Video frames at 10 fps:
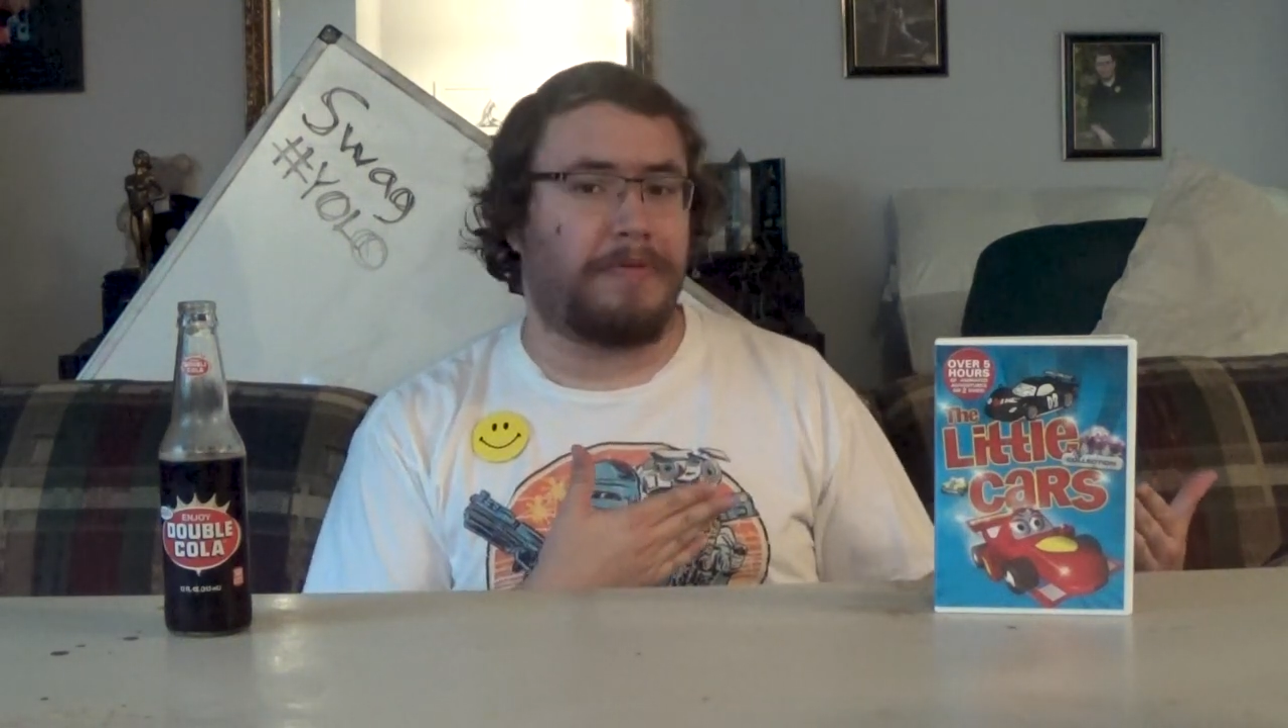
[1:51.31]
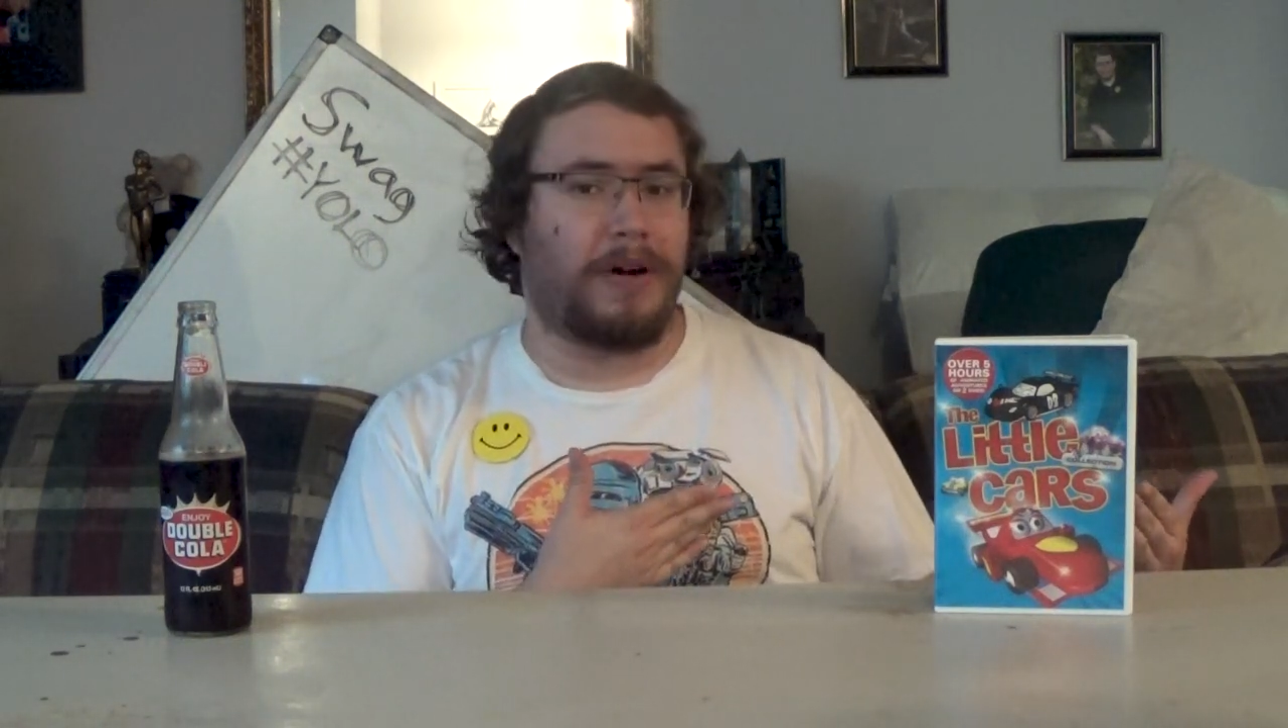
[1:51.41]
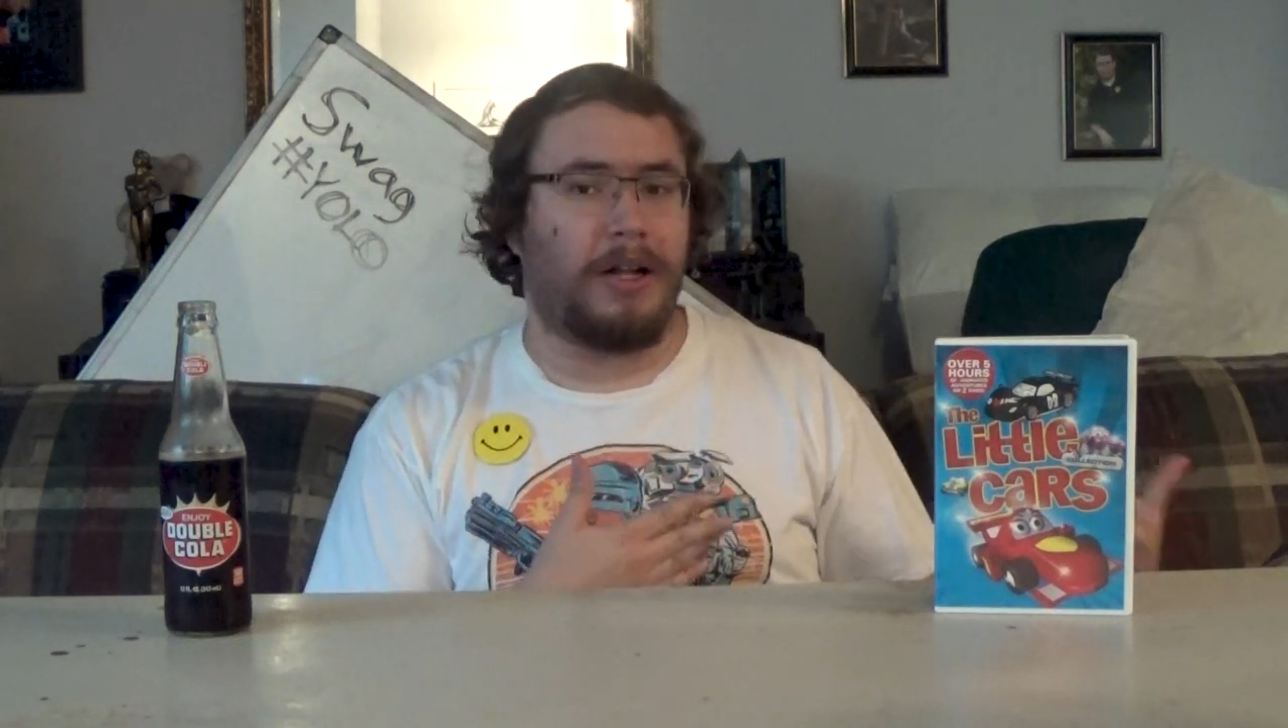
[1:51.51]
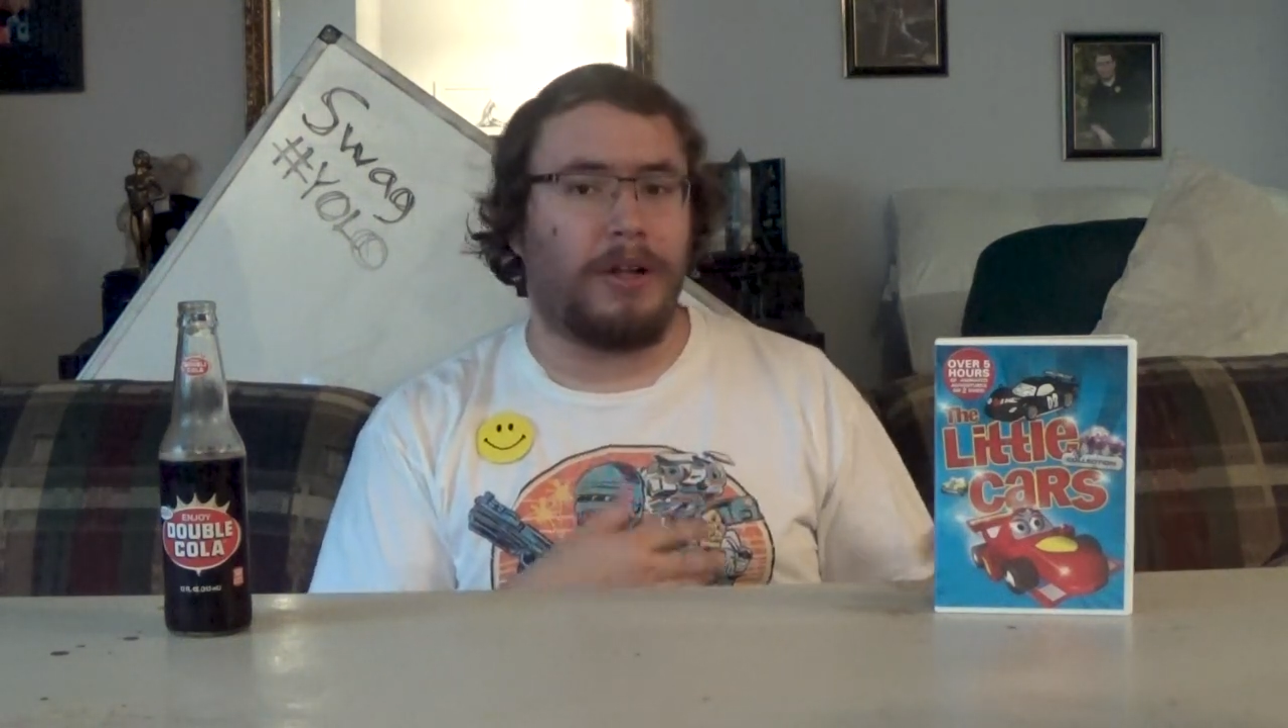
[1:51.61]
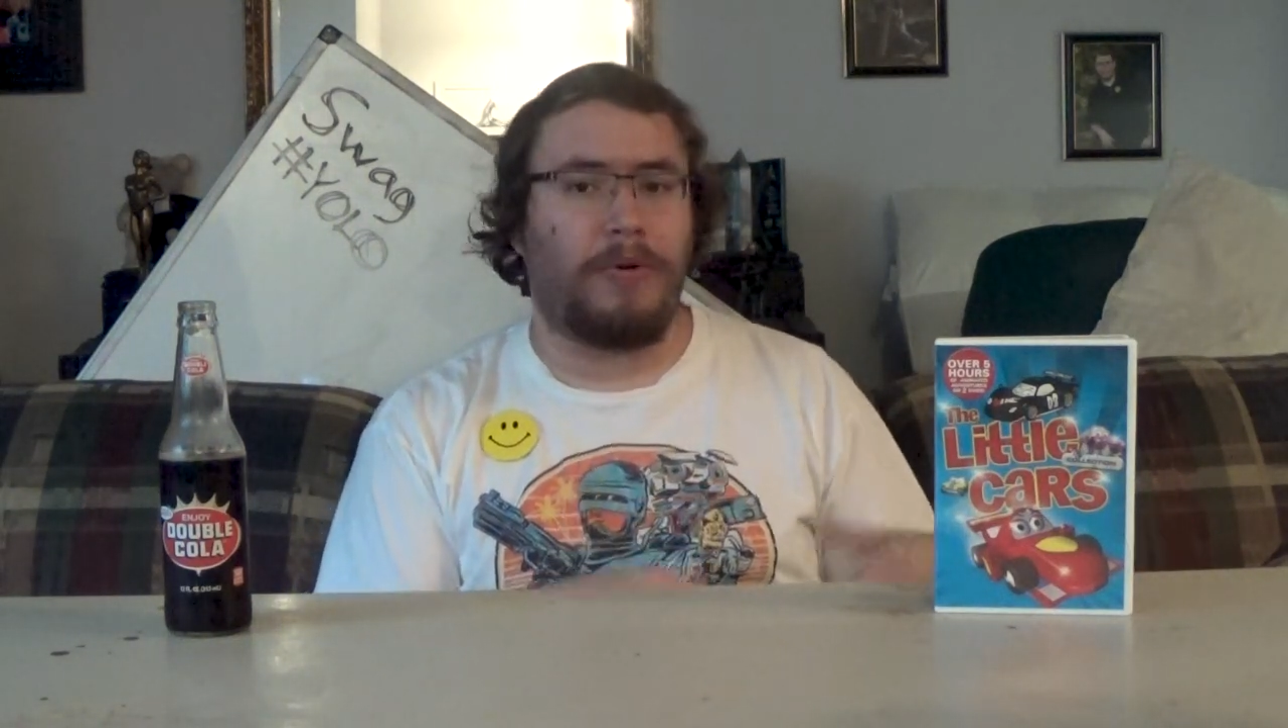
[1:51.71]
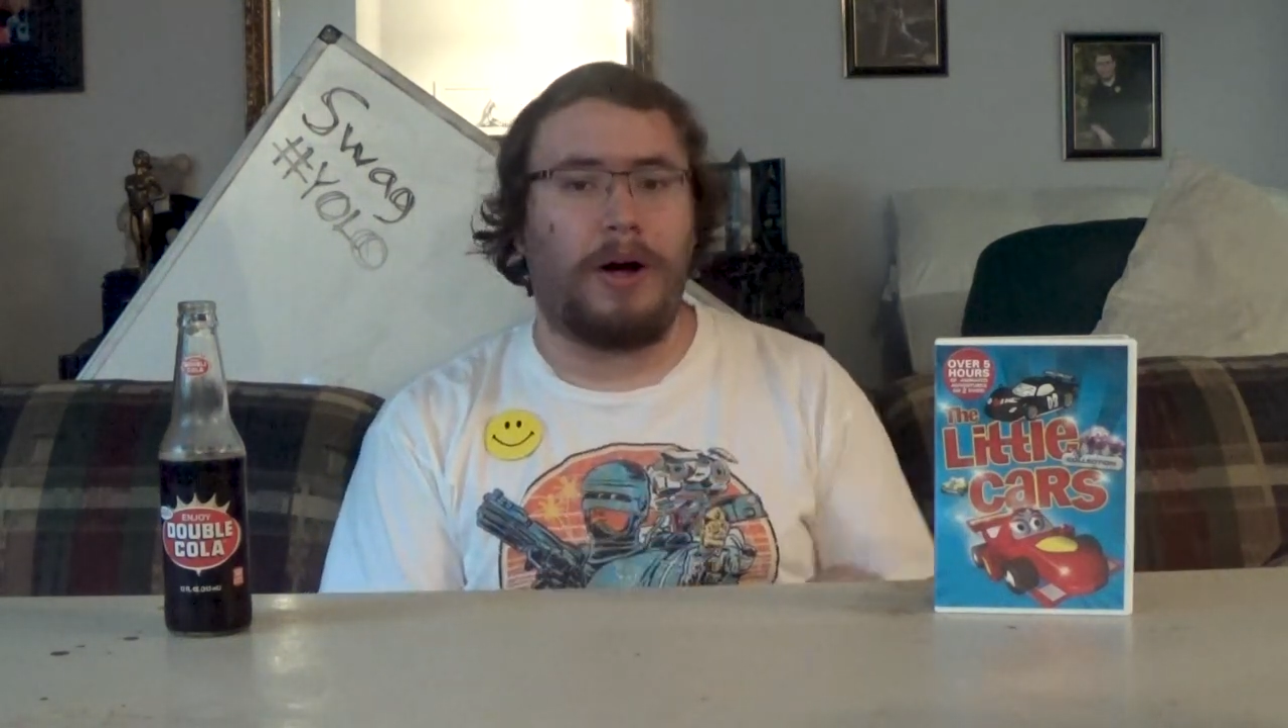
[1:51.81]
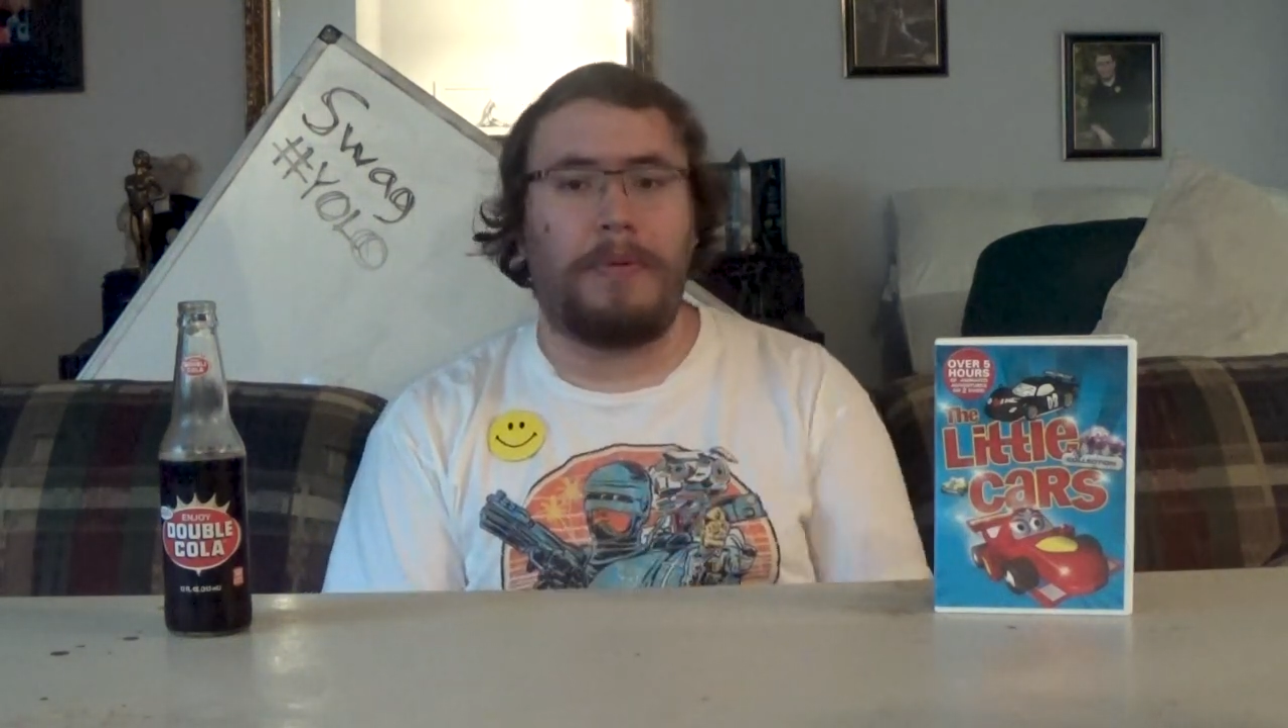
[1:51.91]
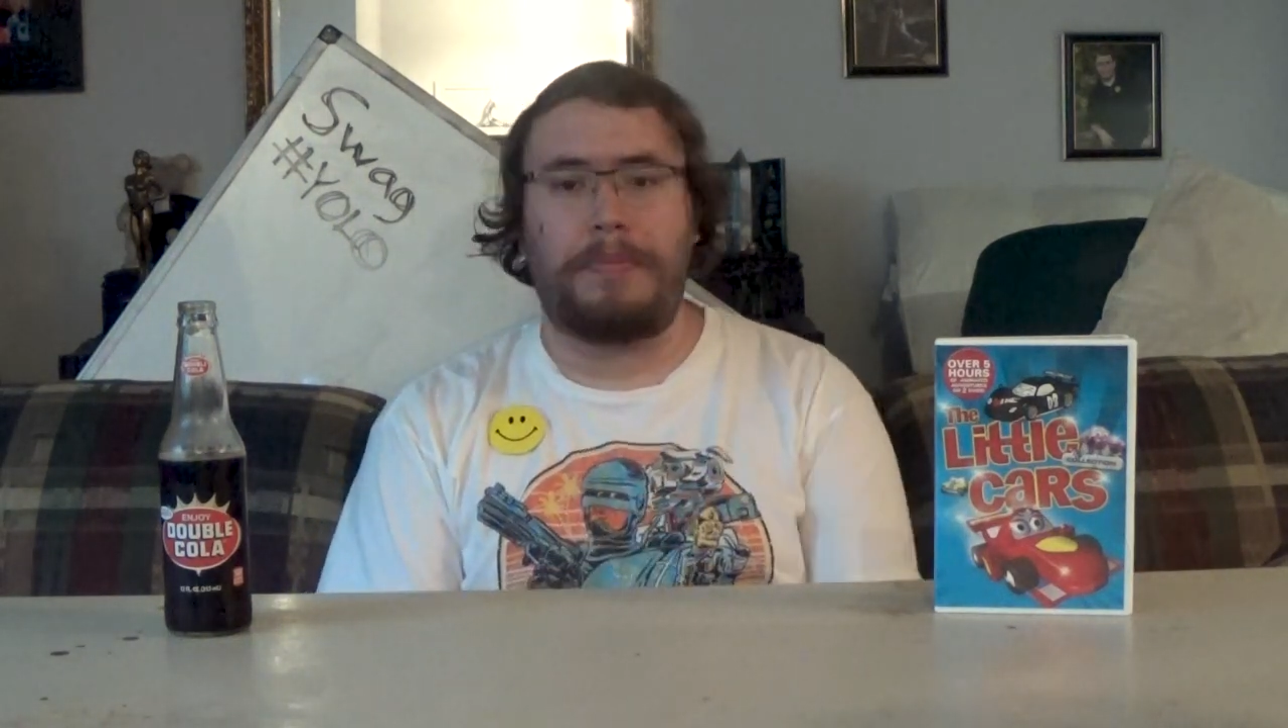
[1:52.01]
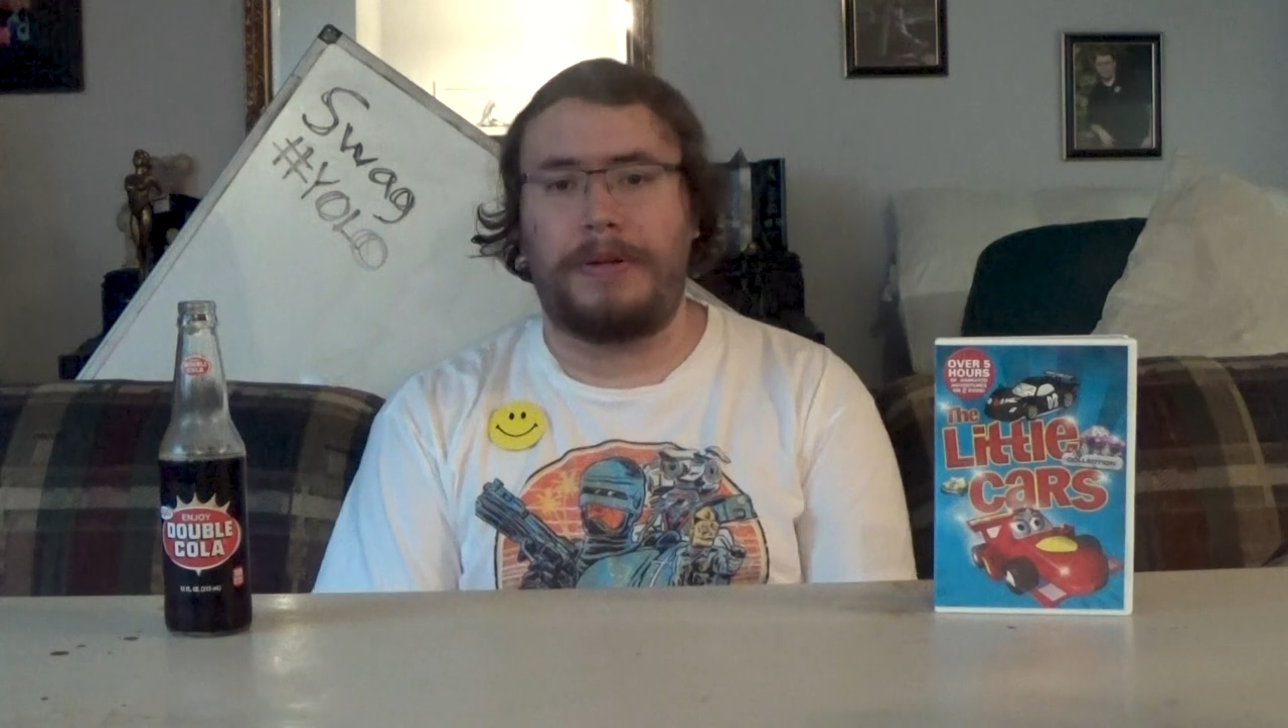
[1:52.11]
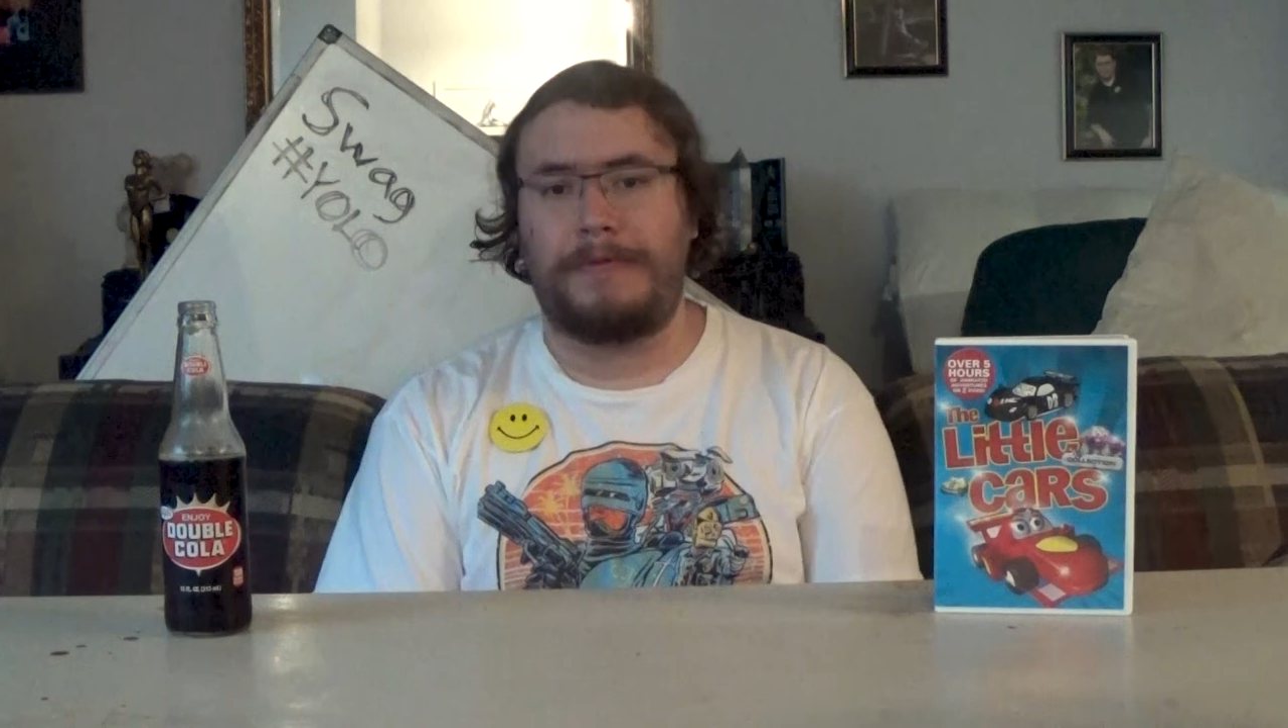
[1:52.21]

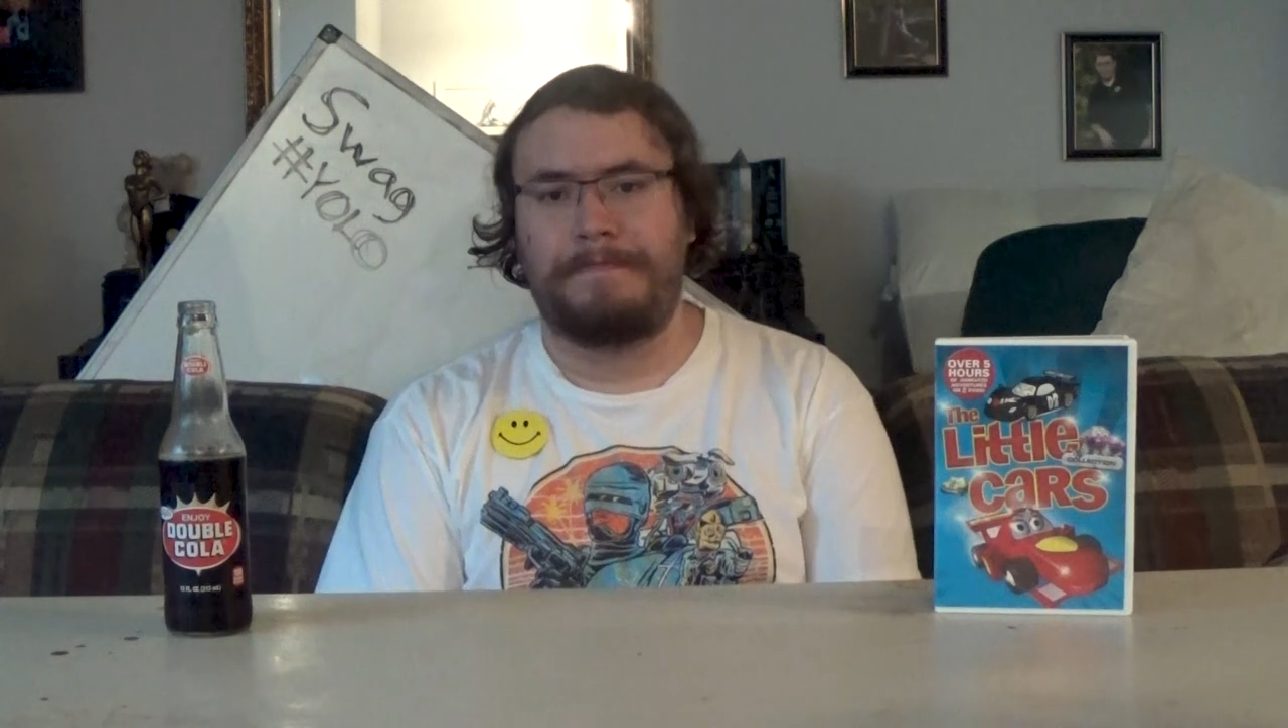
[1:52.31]
follow-up.